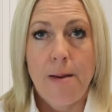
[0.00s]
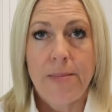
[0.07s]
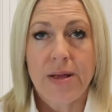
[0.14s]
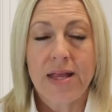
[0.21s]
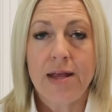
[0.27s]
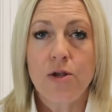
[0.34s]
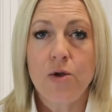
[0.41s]

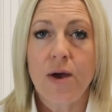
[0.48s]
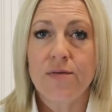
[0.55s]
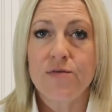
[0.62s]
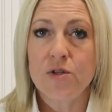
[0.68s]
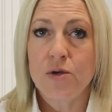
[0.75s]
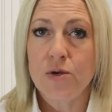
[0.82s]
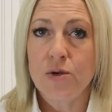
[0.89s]
But then you
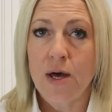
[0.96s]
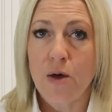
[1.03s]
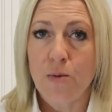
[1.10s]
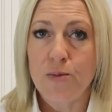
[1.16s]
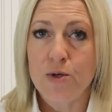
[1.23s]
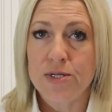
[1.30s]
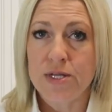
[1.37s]
have to
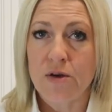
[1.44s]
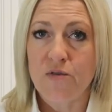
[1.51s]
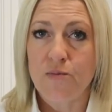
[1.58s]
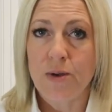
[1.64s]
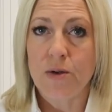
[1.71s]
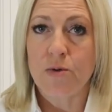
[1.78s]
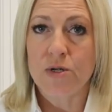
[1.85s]
help yourself
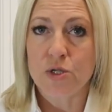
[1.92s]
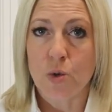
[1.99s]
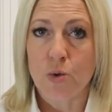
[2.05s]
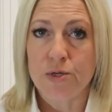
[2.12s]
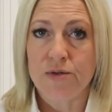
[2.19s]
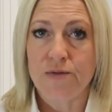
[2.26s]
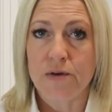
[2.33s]
be
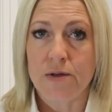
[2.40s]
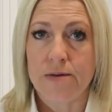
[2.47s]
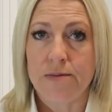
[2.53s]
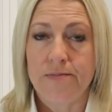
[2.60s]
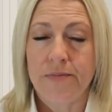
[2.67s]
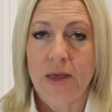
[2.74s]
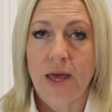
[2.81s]

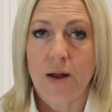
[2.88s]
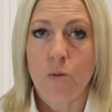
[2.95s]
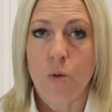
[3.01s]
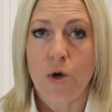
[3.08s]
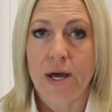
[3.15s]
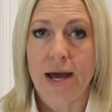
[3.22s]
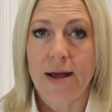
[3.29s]
resourceful and
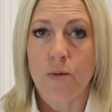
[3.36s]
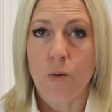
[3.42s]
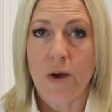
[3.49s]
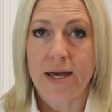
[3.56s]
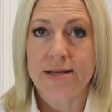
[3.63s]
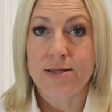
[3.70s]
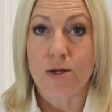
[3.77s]
work out
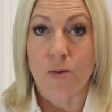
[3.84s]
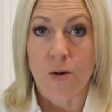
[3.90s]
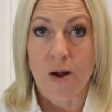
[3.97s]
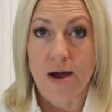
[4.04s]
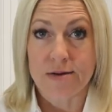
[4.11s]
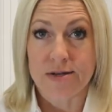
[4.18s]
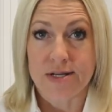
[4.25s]
ways
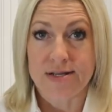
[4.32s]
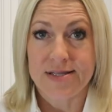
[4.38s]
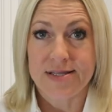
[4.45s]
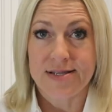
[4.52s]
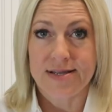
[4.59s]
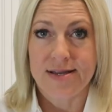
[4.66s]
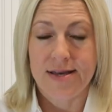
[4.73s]
around it.
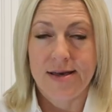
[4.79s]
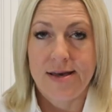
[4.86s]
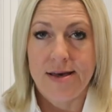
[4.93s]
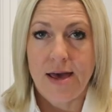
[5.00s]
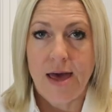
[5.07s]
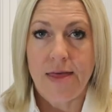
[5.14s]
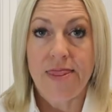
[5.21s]

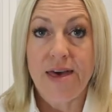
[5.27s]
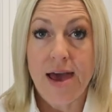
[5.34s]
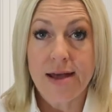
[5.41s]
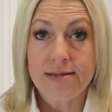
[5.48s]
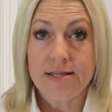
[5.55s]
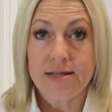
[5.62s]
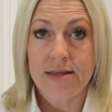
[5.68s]
And
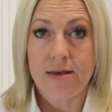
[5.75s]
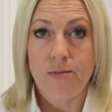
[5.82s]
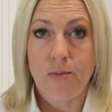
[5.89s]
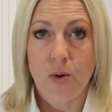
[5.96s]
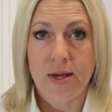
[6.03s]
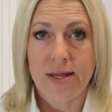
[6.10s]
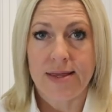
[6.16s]
that's the
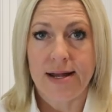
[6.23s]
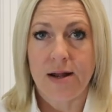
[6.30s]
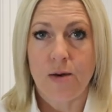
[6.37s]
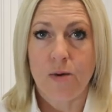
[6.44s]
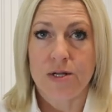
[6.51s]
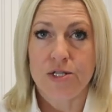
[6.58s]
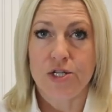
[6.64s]
point that
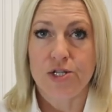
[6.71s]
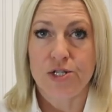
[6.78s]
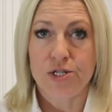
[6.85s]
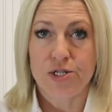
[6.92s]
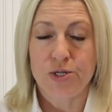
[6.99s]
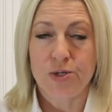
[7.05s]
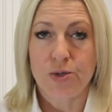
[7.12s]
I want you
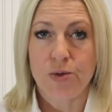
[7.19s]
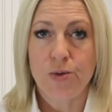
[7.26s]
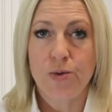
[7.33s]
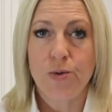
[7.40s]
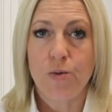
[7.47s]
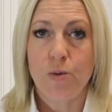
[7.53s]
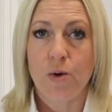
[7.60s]
to
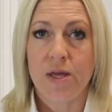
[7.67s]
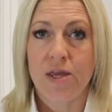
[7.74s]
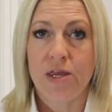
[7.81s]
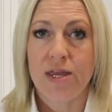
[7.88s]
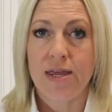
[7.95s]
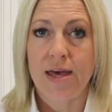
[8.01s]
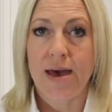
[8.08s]
do
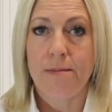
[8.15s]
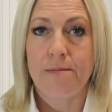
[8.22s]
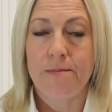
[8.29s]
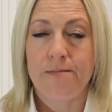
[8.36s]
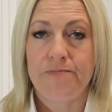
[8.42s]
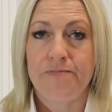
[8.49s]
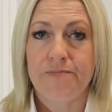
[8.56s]
with
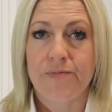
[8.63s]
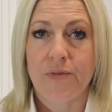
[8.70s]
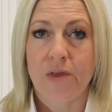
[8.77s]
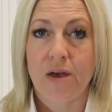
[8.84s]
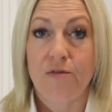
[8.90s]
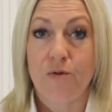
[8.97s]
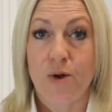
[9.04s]

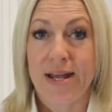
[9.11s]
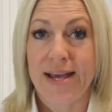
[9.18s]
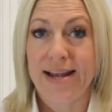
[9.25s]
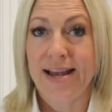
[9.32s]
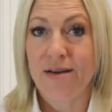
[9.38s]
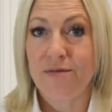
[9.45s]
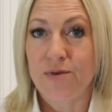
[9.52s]
falling
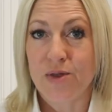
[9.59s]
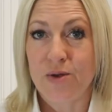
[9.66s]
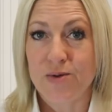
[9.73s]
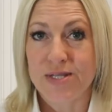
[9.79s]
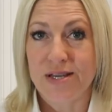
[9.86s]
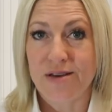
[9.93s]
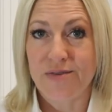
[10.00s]
in love with
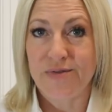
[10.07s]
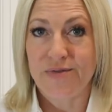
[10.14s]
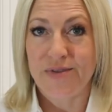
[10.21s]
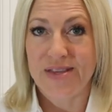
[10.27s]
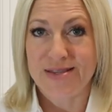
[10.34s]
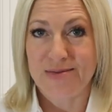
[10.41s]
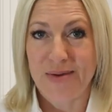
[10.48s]
yourself
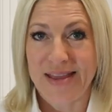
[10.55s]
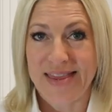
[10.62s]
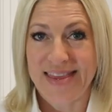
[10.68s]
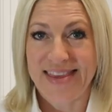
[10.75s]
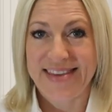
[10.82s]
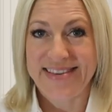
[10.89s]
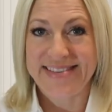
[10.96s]
this month.
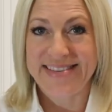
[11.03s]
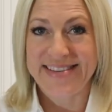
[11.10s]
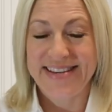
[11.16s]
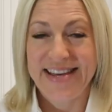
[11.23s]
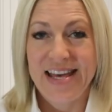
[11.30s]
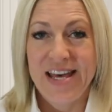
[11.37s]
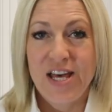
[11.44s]

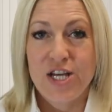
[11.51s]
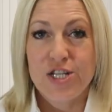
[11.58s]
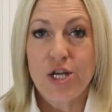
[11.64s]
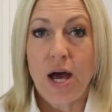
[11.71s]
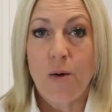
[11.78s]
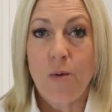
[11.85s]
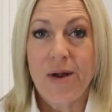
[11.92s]

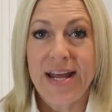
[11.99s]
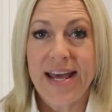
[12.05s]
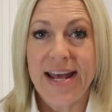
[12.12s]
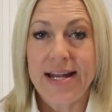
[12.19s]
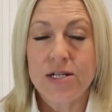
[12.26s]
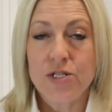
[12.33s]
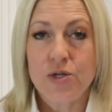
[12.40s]
So I want to
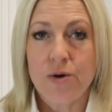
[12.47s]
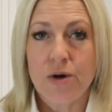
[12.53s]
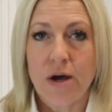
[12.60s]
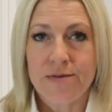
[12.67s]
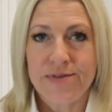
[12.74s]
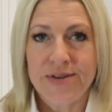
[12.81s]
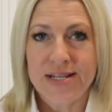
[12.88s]
get into your
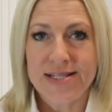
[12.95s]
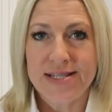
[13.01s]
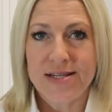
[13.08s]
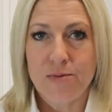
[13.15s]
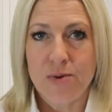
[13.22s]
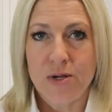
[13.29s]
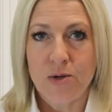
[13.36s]
confidence
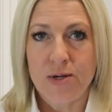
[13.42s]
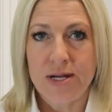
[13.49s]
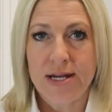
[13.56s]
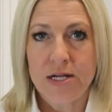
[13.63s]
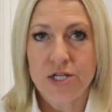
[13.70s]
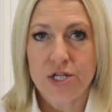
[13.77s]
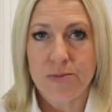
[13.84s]
tip and your
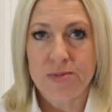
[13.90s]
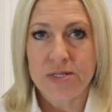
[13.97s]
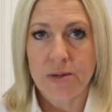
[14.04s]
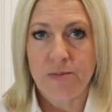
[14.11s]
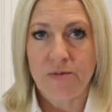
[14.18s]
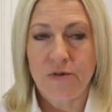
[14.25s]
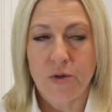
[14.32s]
leadership
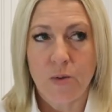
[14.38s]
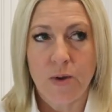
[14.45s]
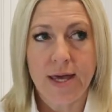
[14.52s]
tip for the